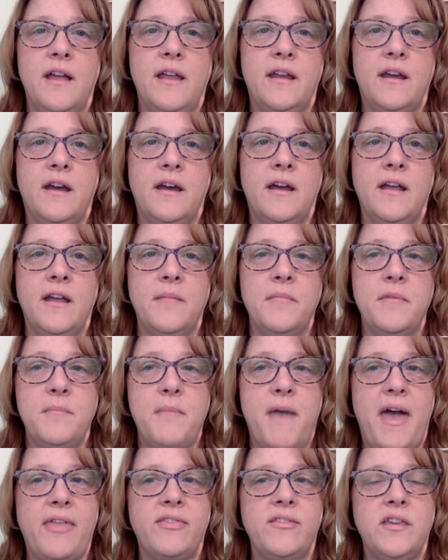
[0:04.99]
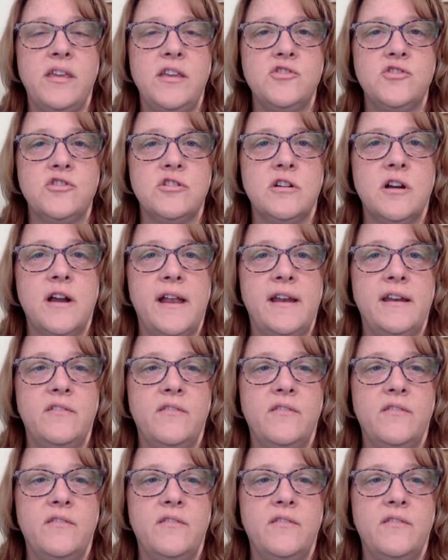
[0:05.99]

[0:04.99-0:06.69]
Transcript: and I am the math teacher and